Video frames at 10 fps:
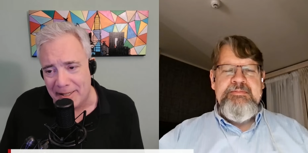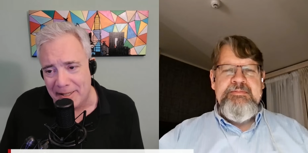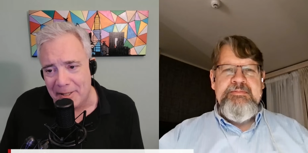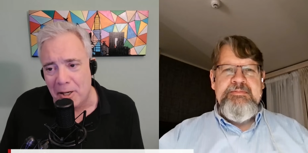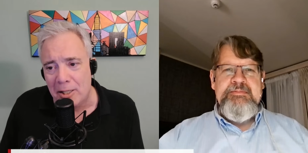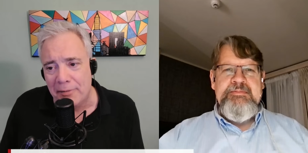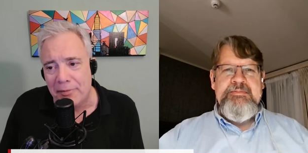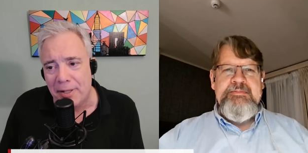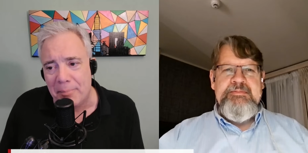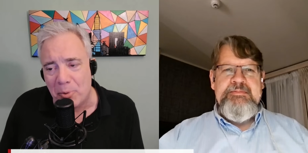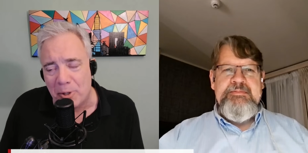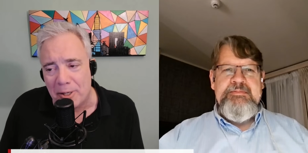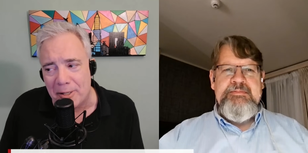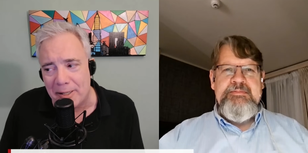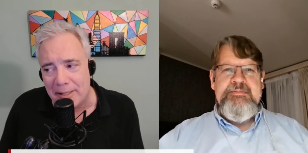Speaker 1: and all of them
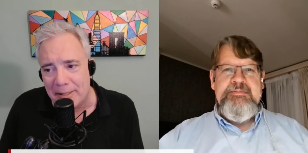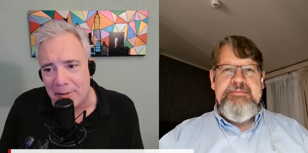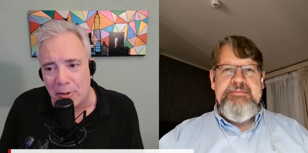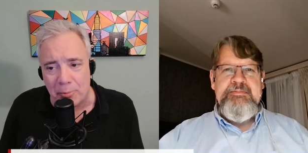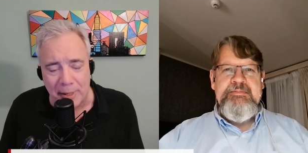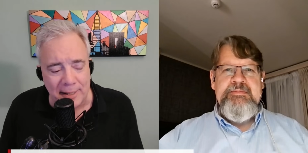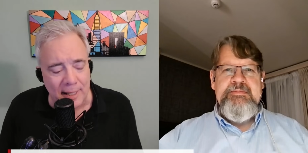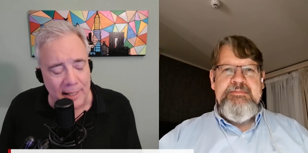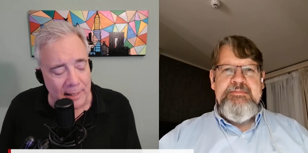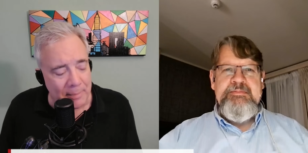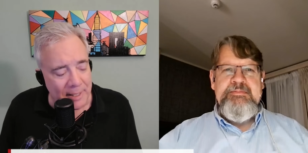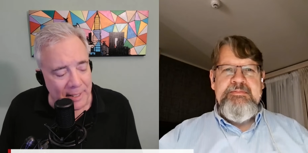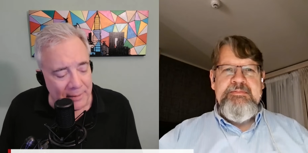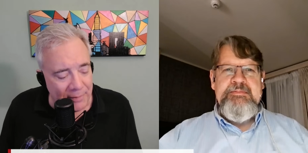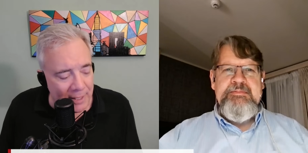were in their own way telling. But
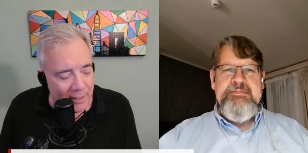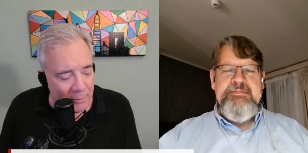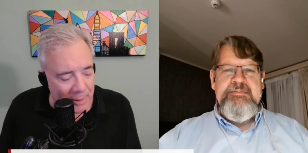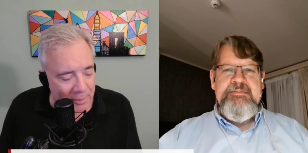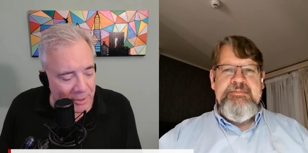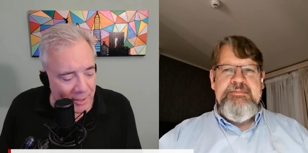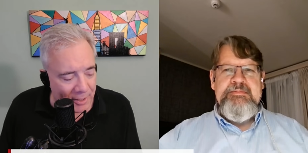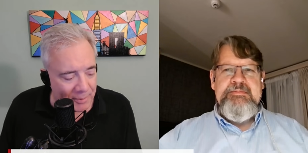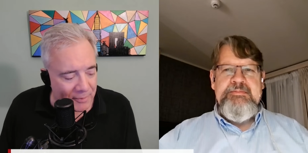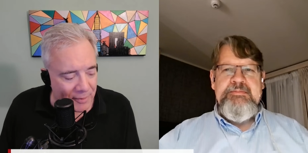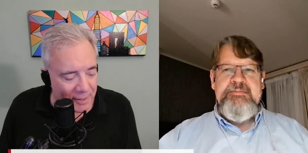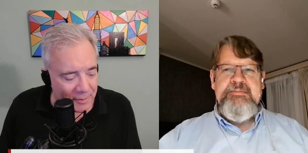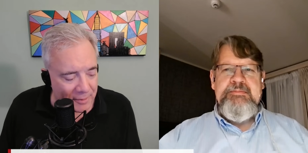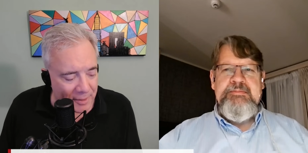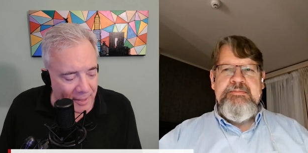the Nvidia one, which I thought was very
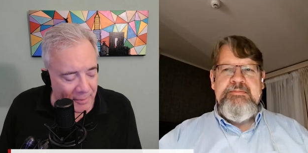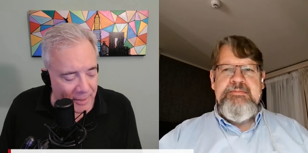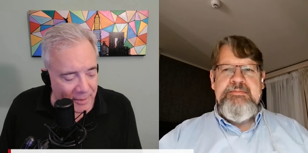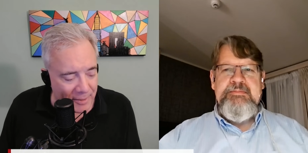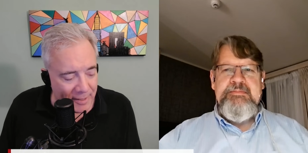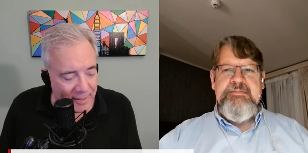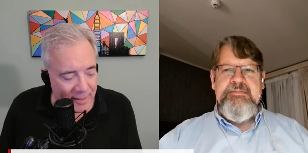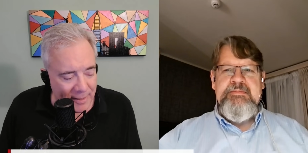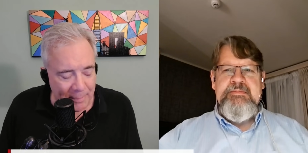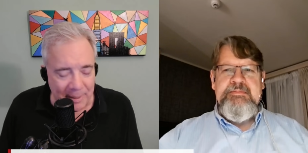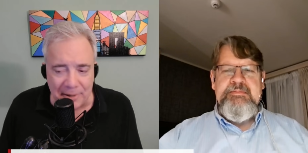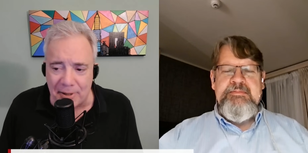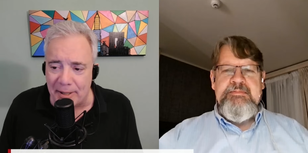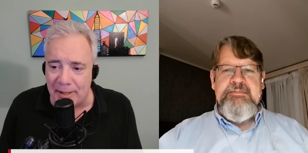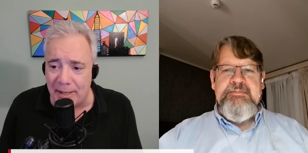interesting, was they
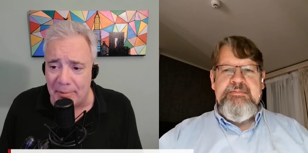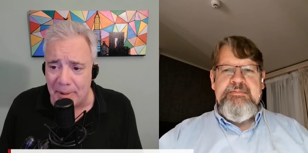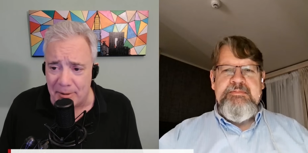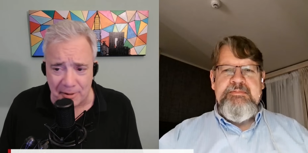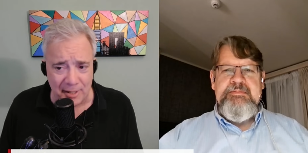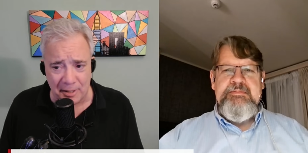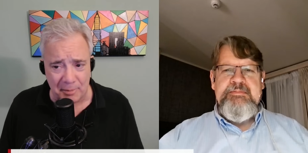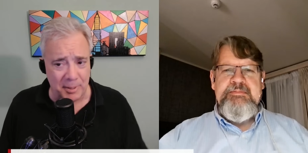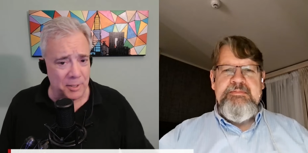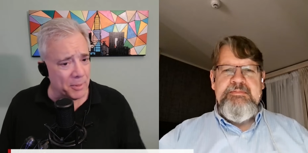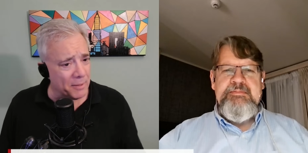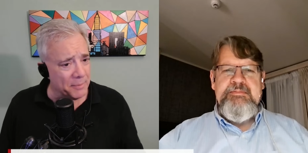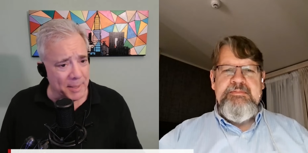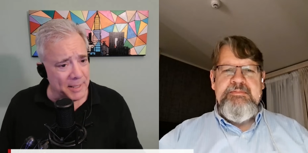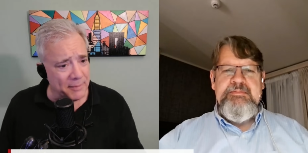basically came out and said, "Look, we just want to
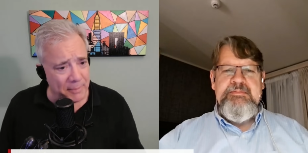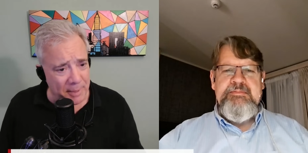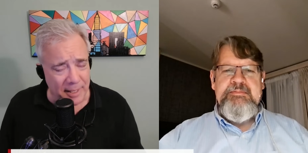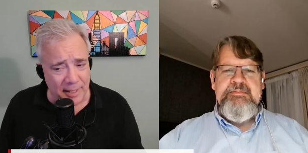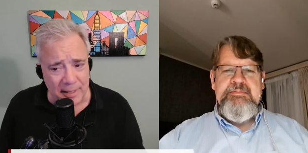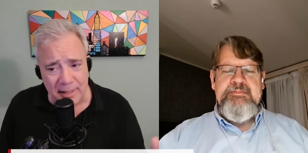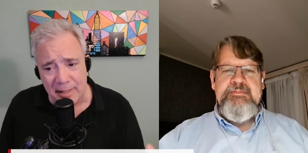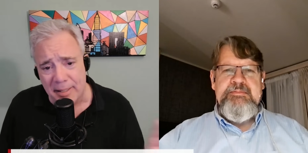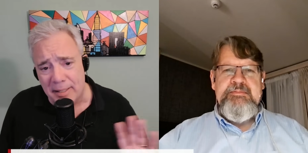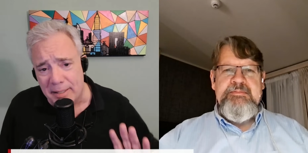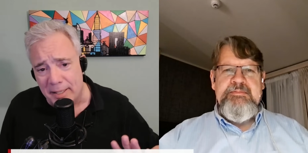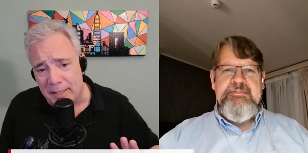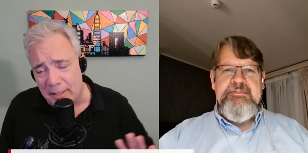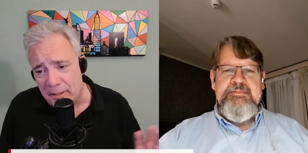remind everybody that uh,